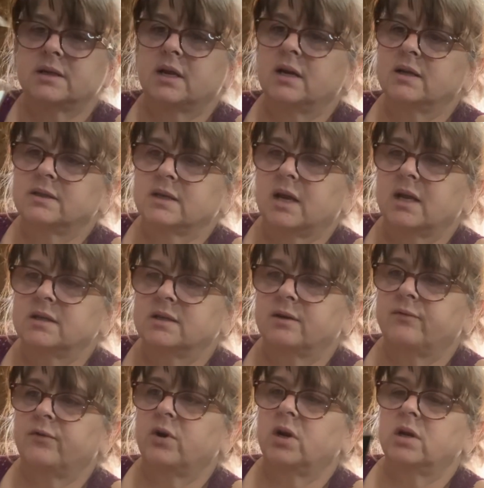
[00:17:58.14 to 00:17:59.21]
and it's got
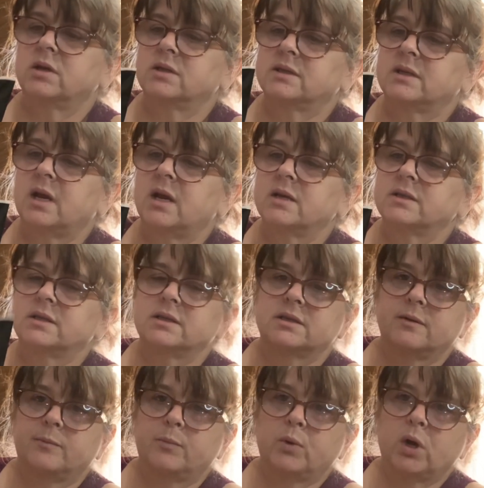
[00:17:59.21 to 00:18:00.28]
different sizes
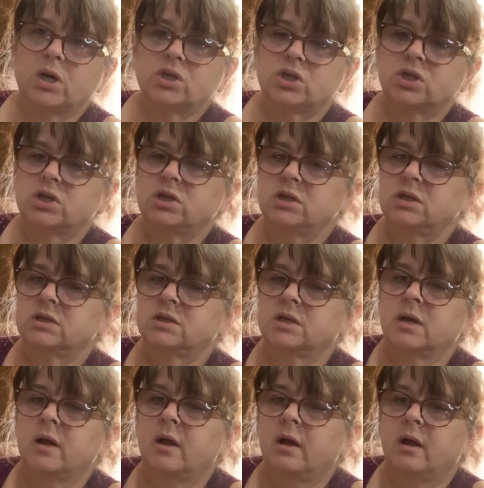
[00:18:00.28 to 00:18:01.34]
of brushes.
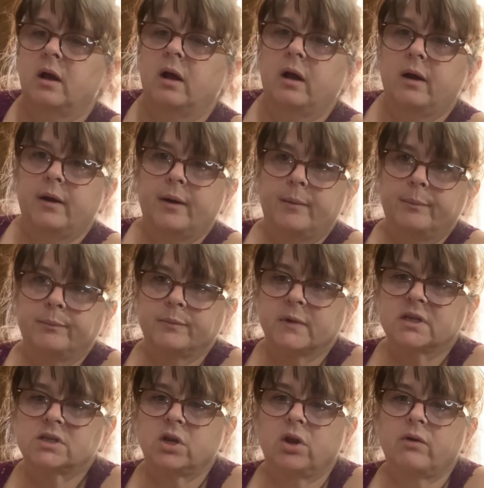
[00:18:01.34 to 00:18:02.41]

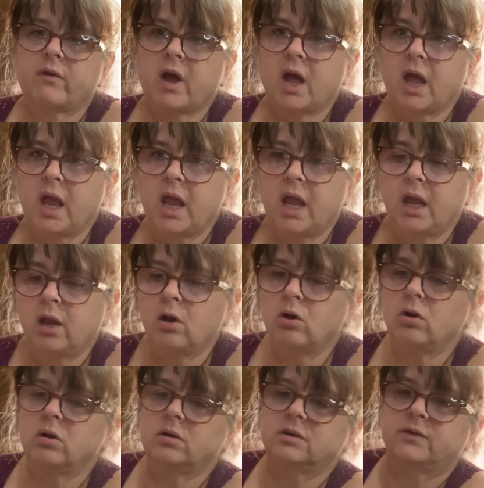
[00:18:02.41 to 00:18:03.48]
So you got
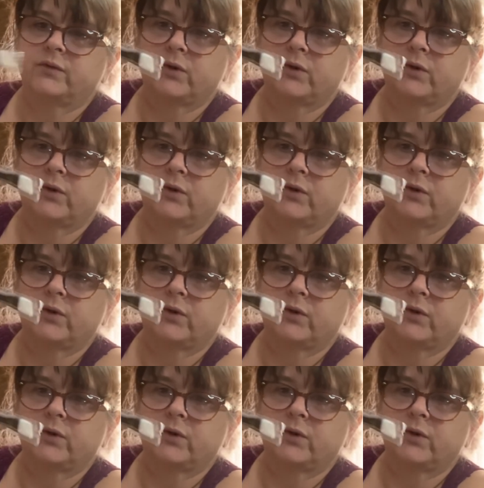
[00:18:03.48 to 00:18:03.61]
angled for